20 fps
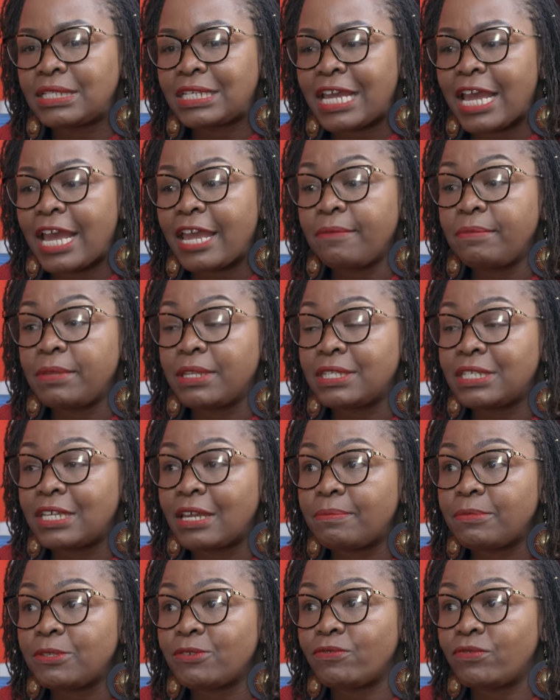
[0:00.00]
time in
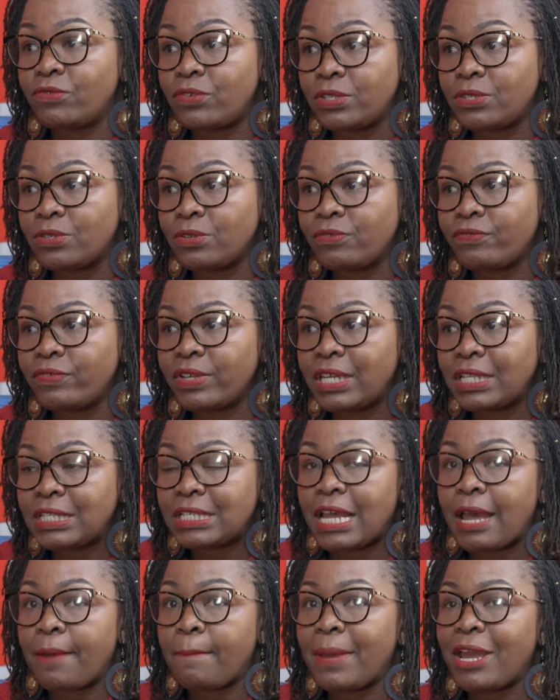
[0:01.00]
terms of resolving
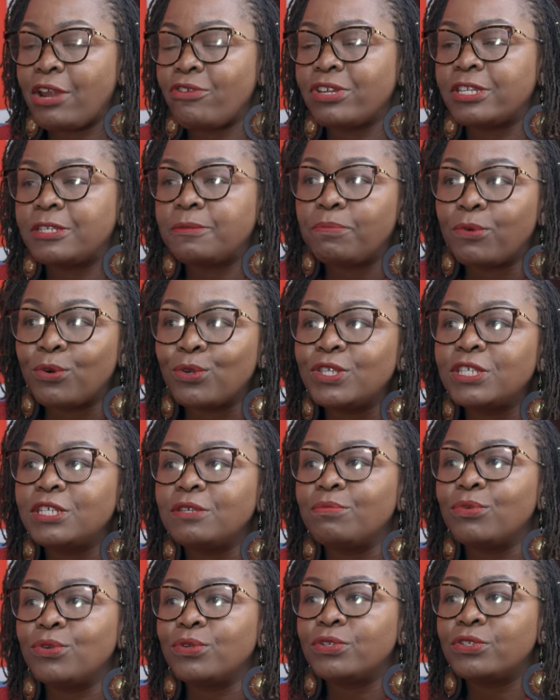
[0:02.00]
it? Am I
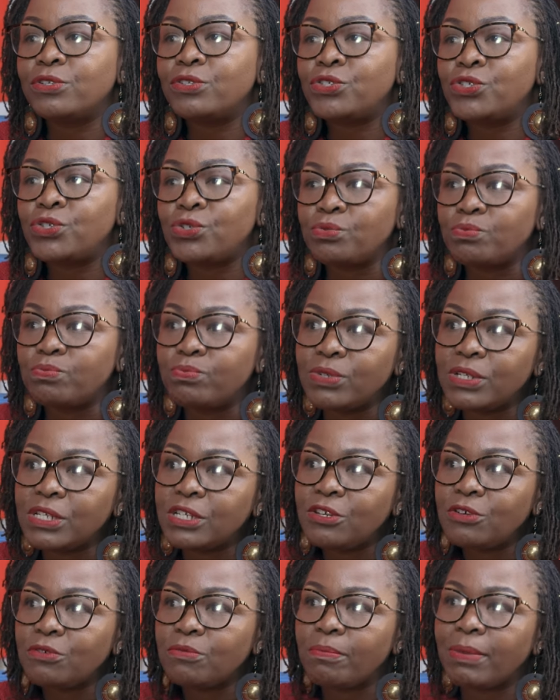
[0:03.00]
responsible to
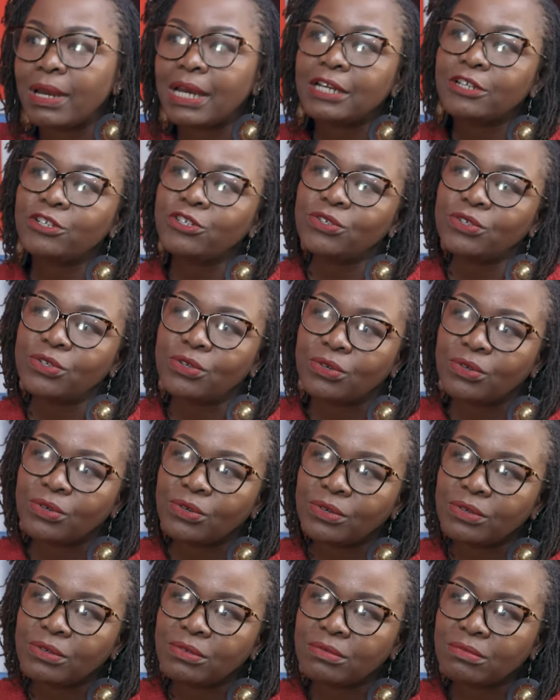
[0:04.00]
bring you back to
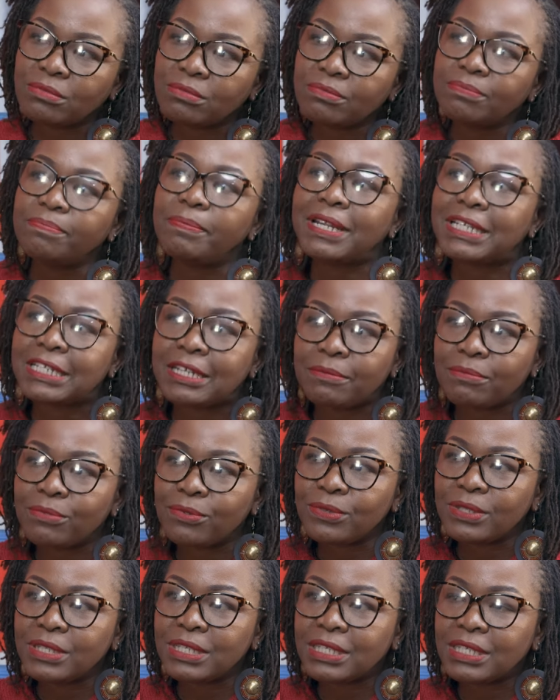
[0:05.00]
your better
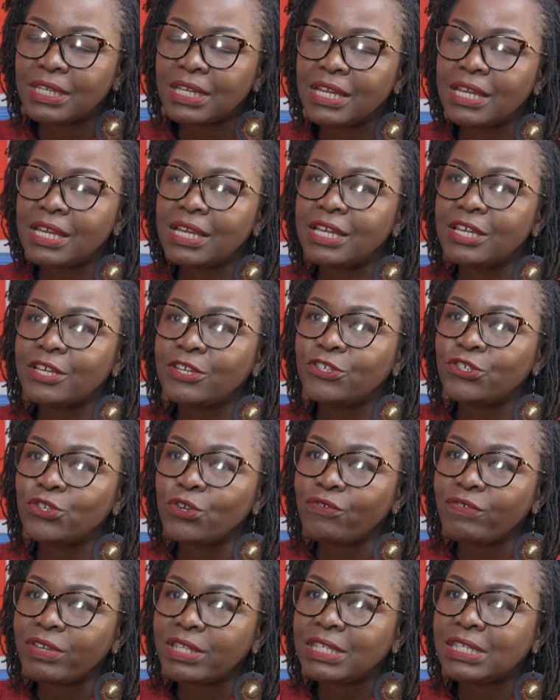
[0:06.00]
moods. Mm-hmm.
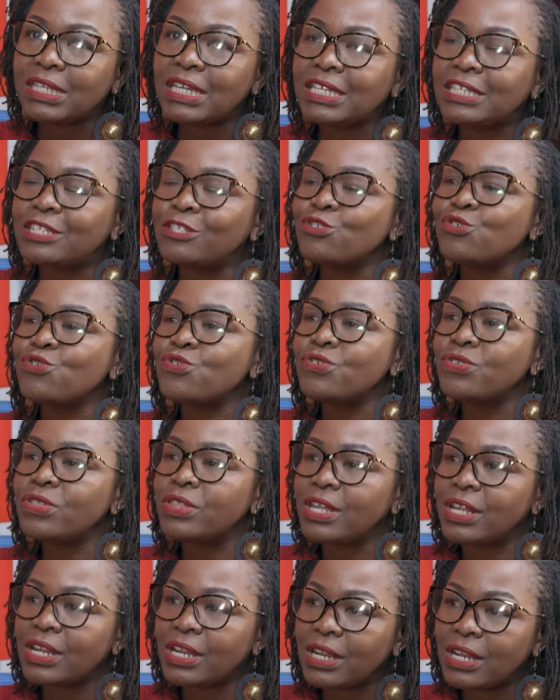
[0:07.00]
So if it says no,
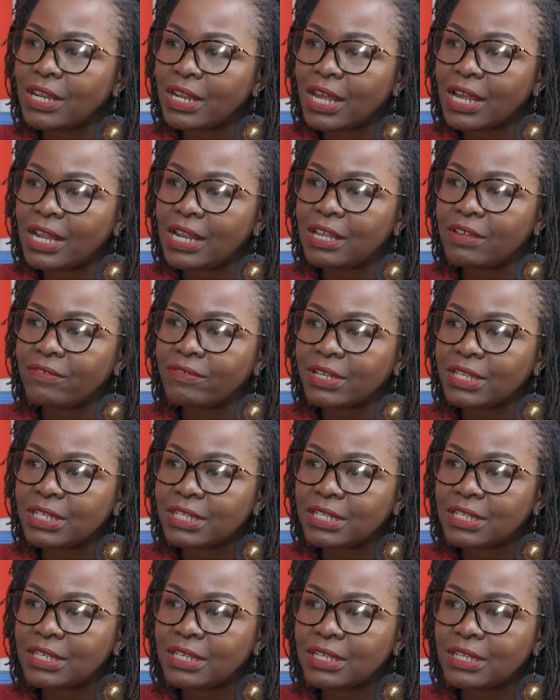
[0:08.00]
then I leave
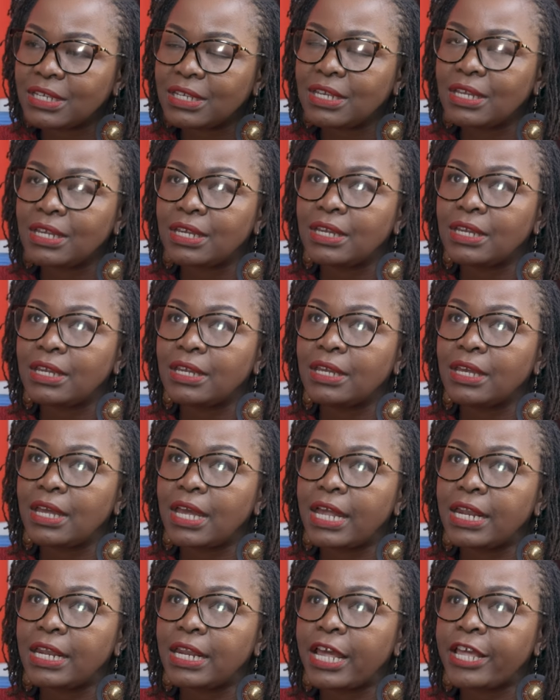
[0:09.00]
it.
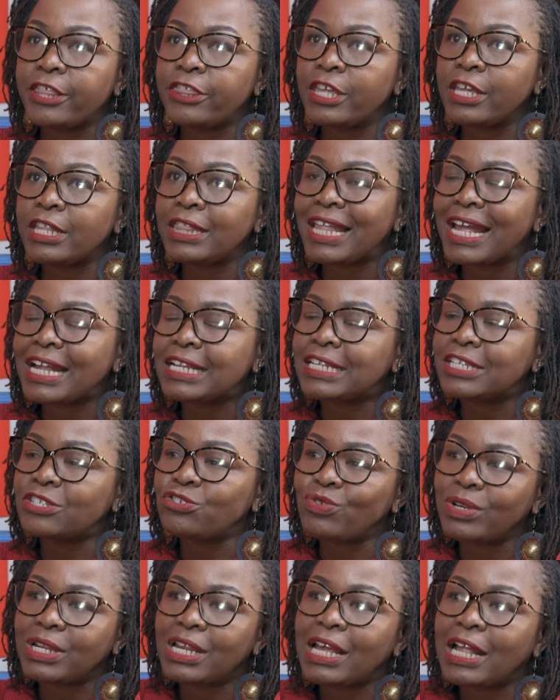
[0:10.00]
And I think that
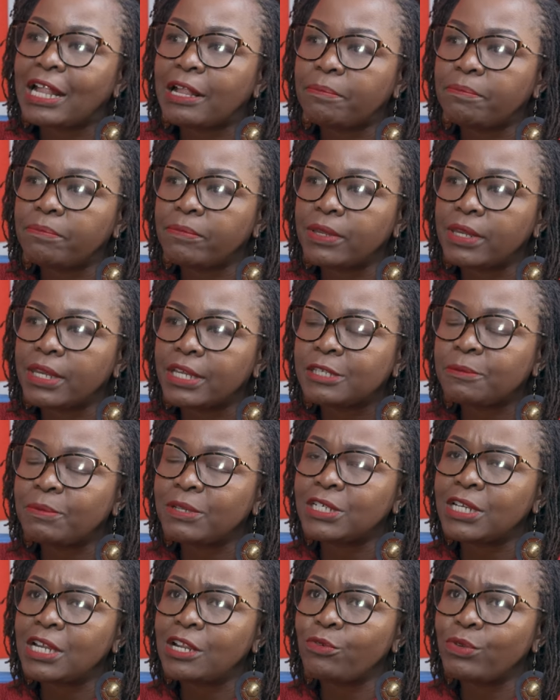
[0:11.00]
has really helped me,
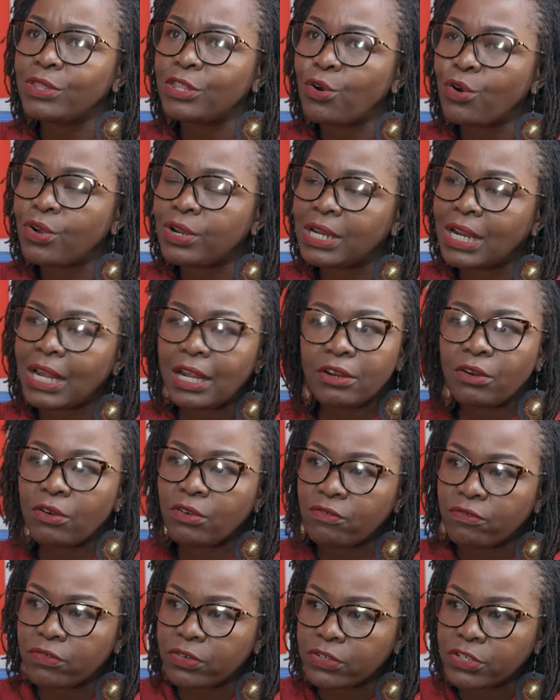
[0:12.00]
especially with online
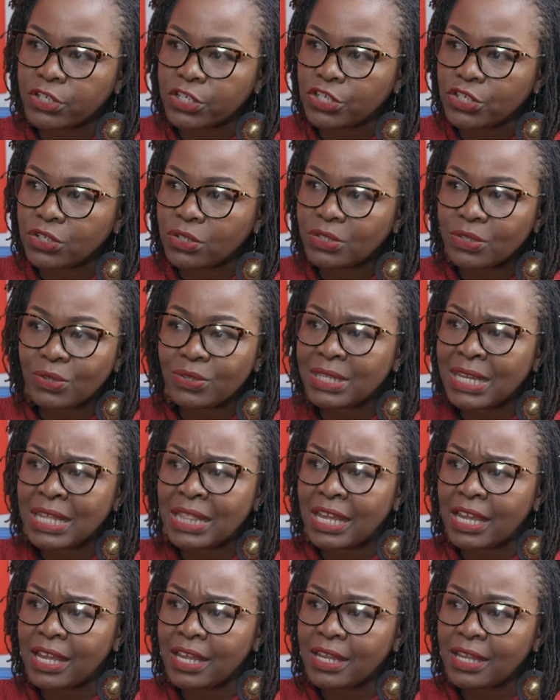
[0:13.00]
confrontations, because
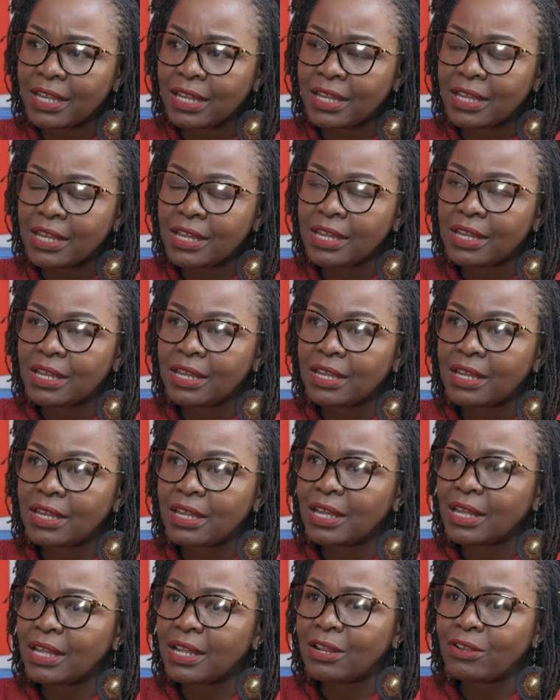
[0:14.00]
they're there.
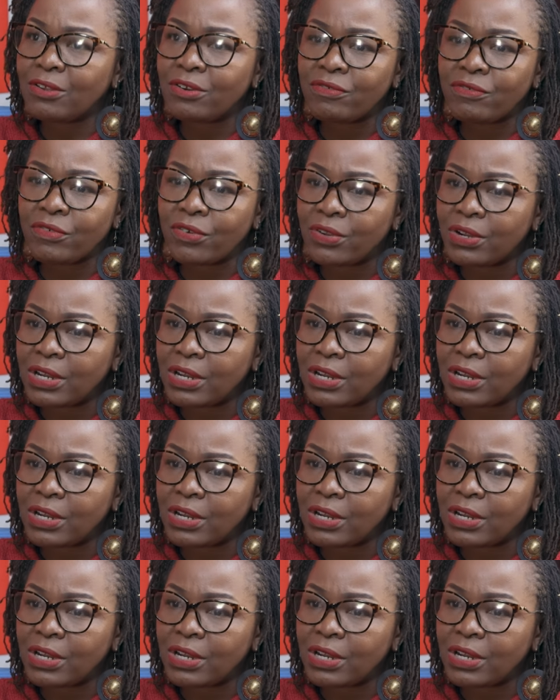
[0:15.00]
A lot of